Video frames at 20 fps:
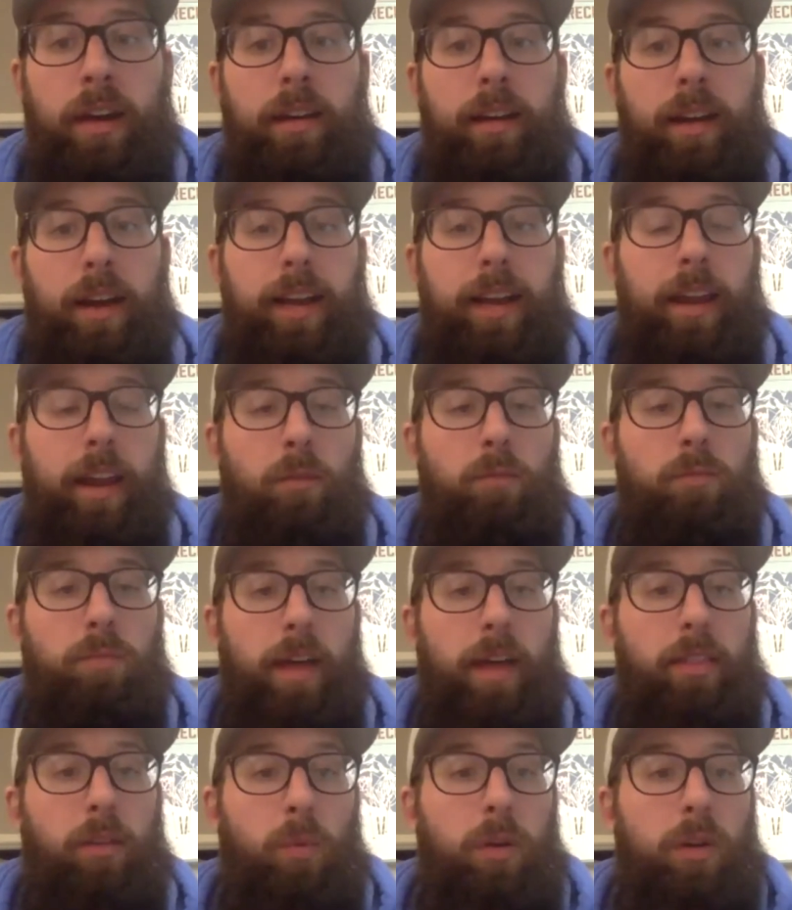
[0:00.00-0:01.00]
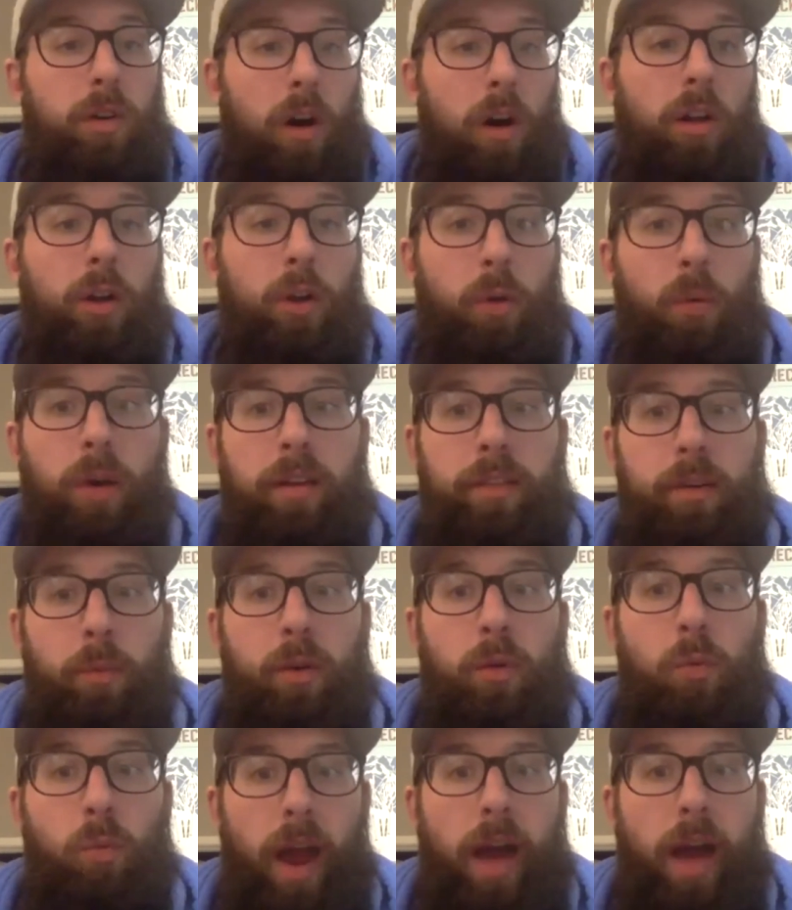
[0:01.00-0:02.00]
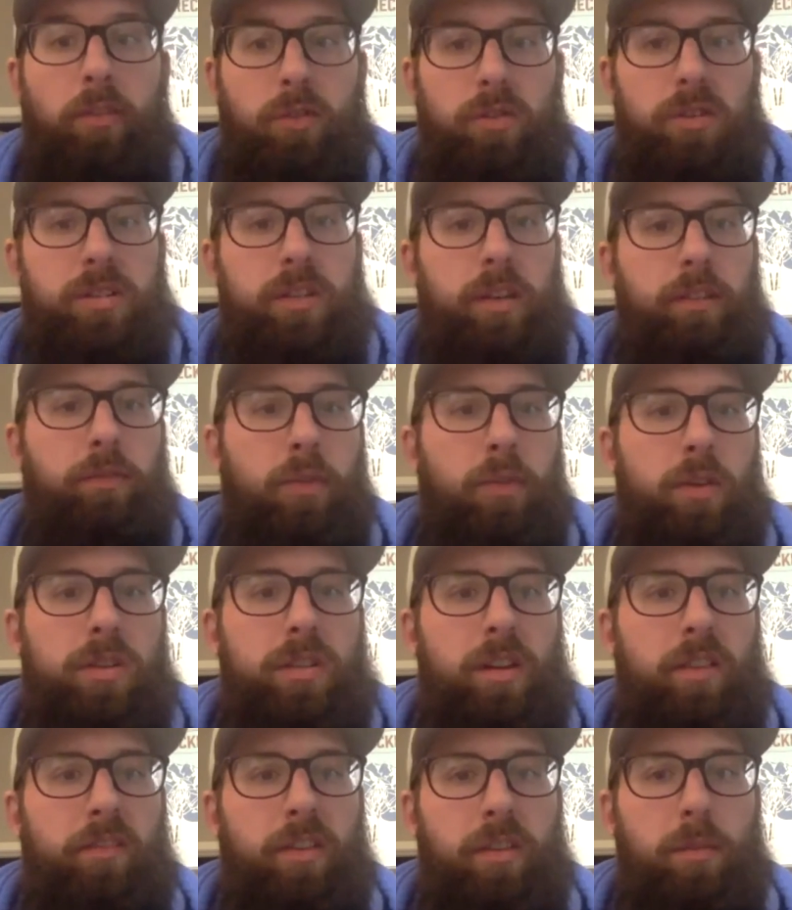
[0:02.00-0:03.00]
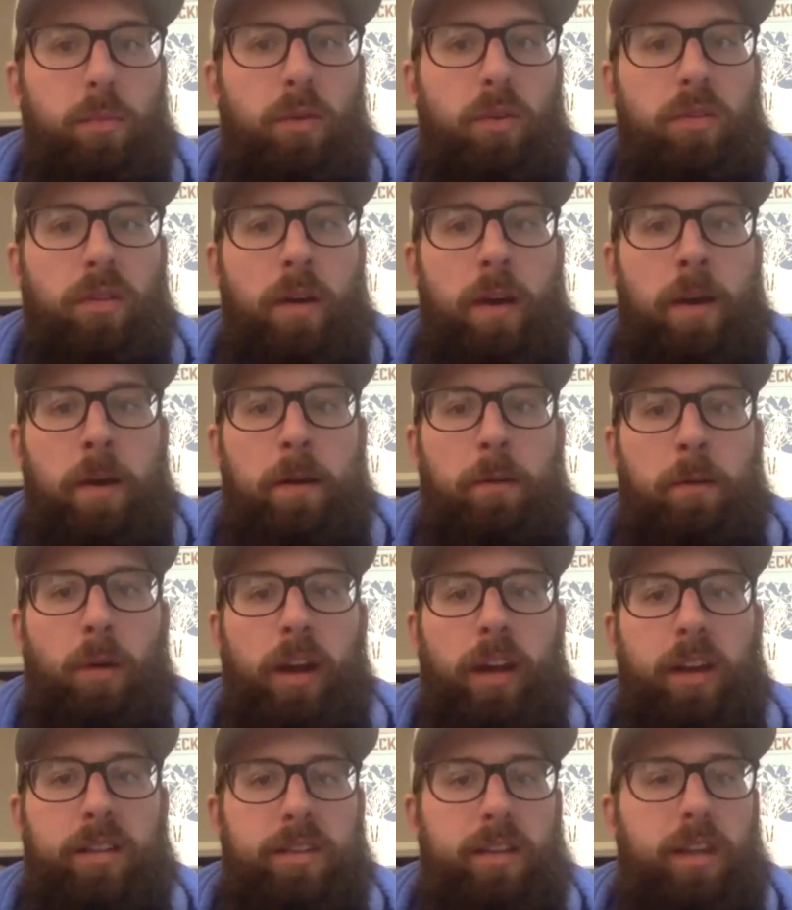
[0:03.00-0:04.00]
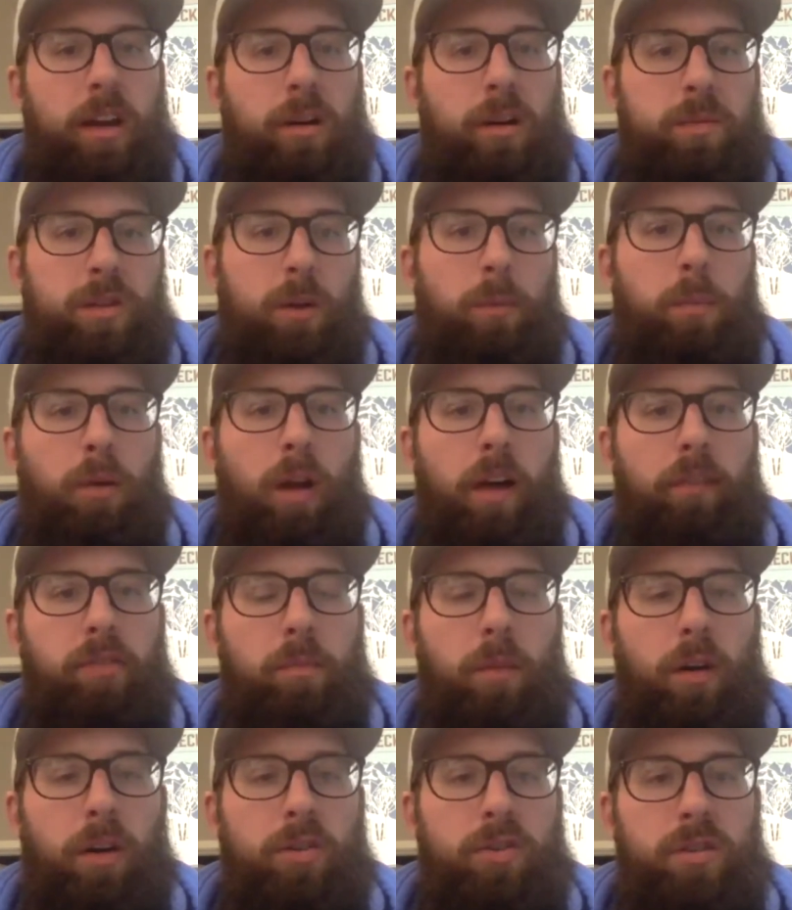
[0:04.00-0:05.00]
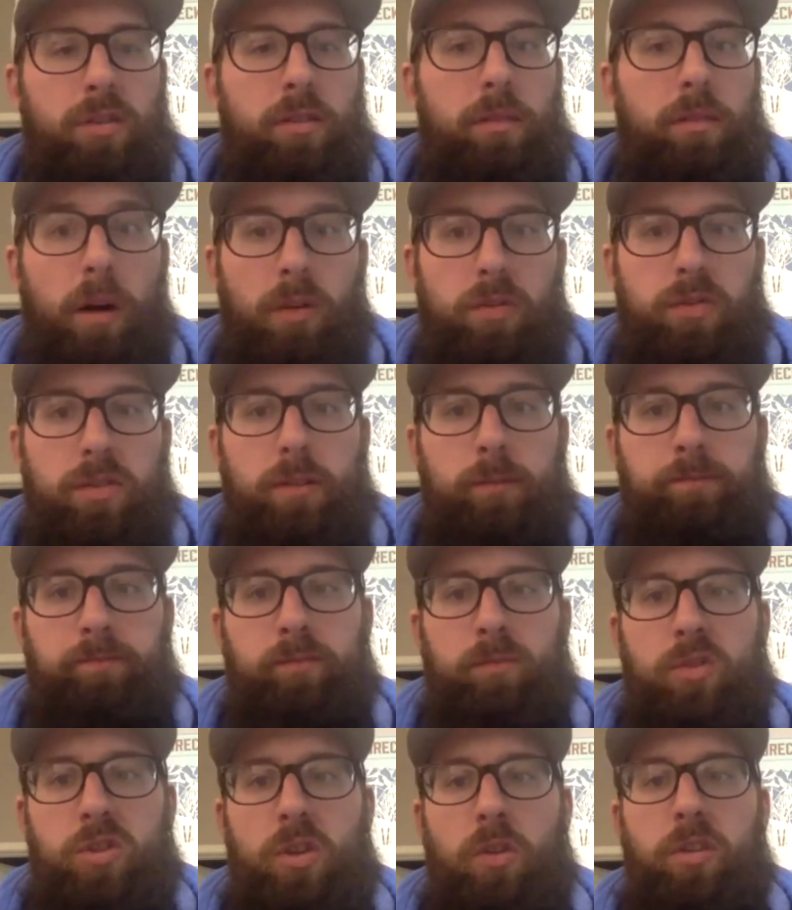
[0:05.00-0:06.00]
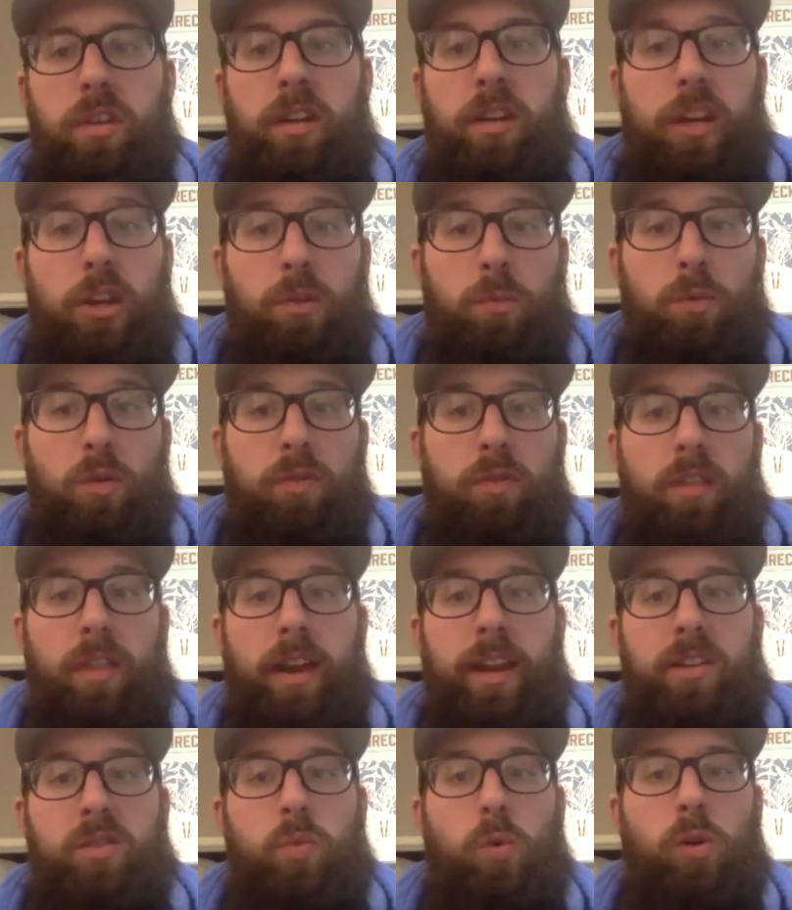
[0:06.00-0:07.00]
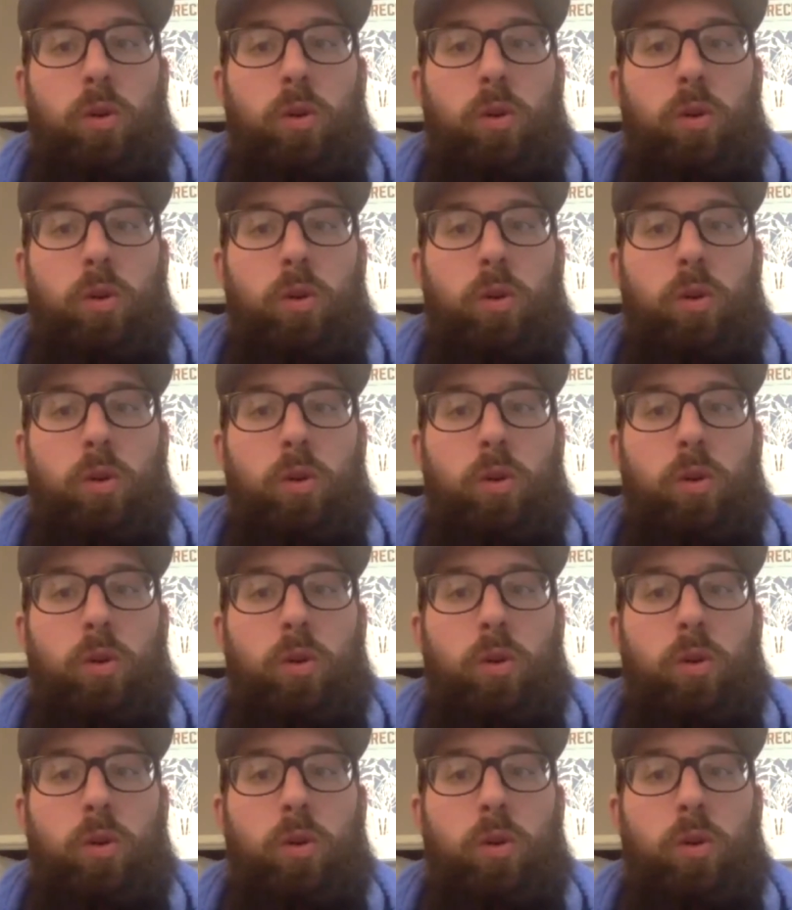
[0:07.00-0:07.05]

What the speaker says: Again, I think we'd all agree that we'd rather just give free stuff at the booth, right? Because it helps our profit margin the most. So the needle mover that has worked